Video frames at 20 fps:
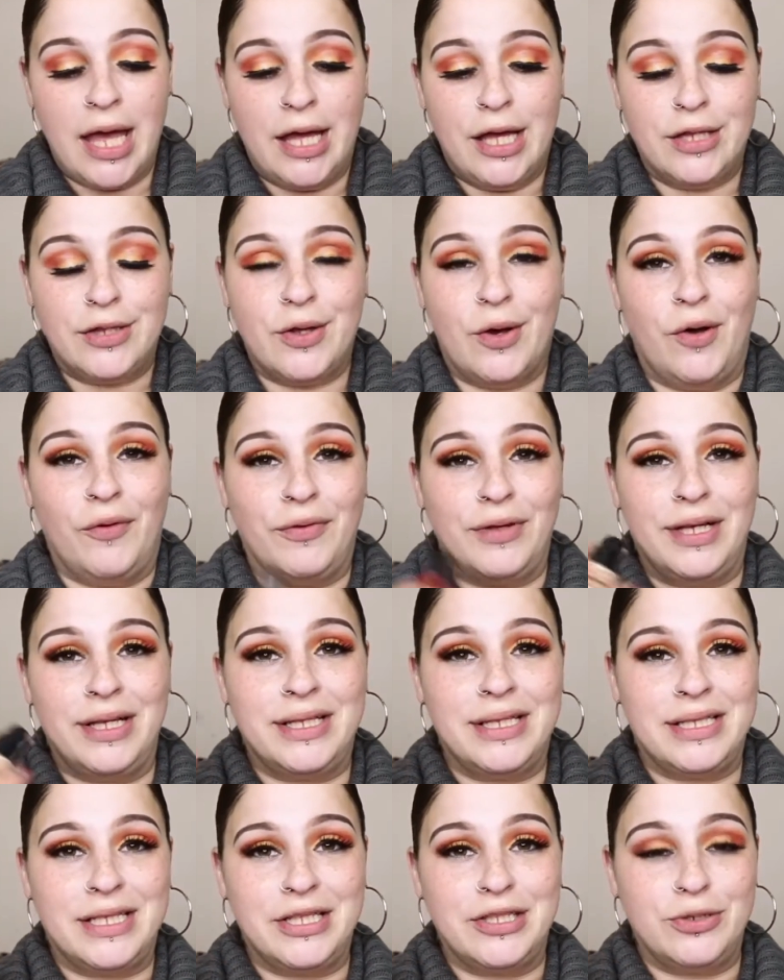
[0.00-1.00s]
So hopefully
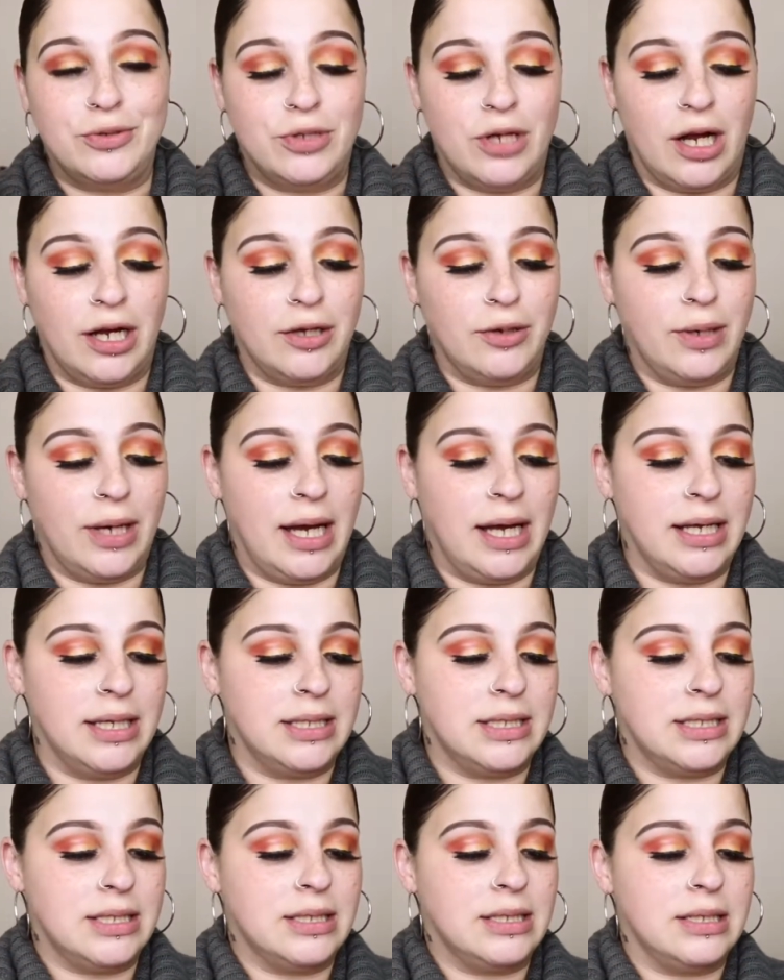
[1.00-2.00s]
this isn't too dark, you
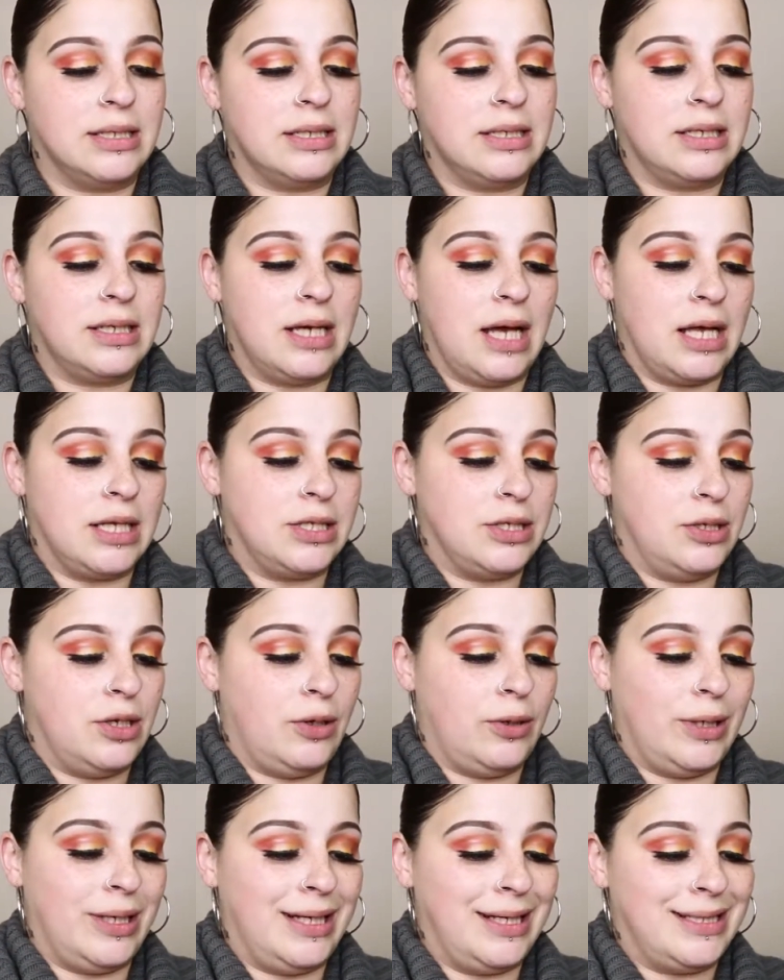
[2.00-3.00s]
guys, because
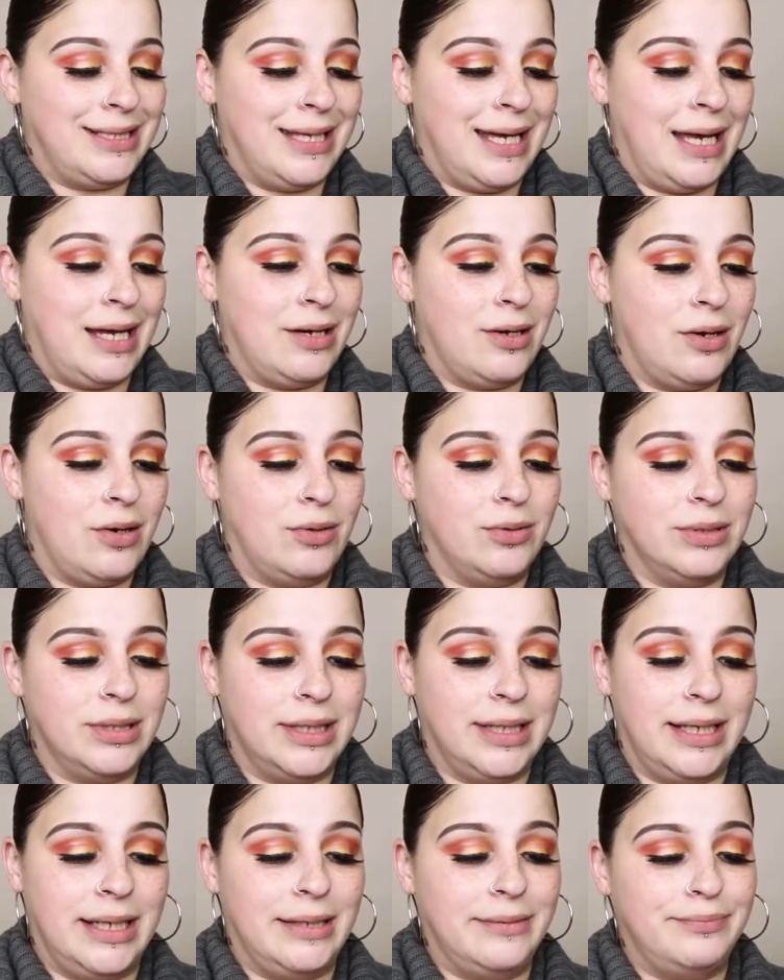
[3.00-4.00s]
it's getting cold
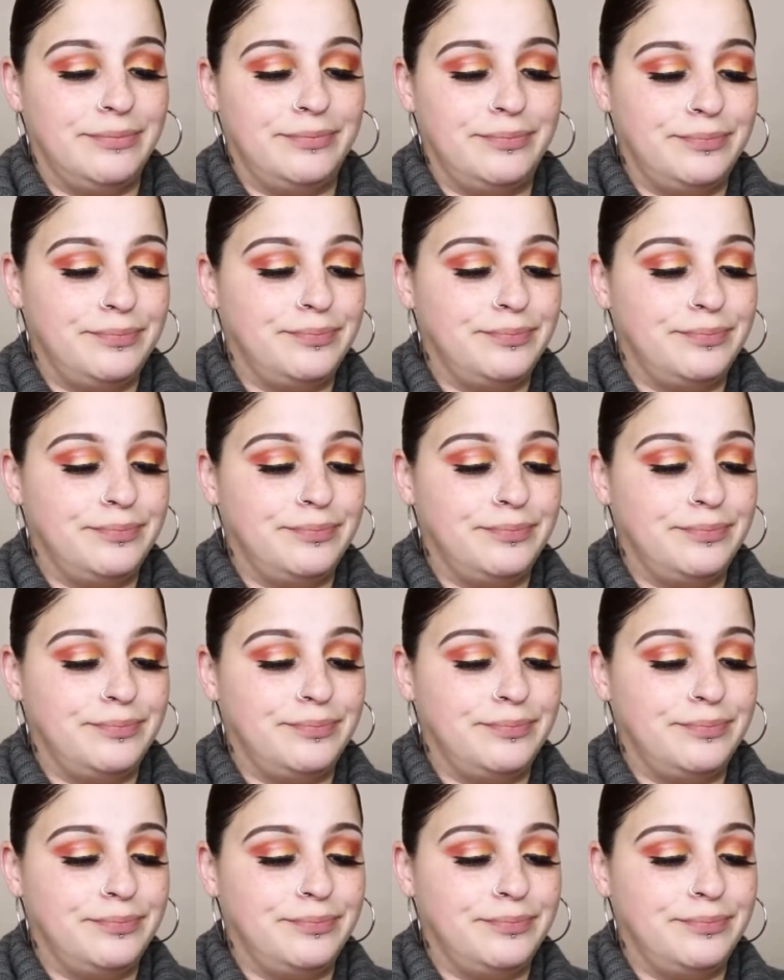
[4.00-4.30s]
again.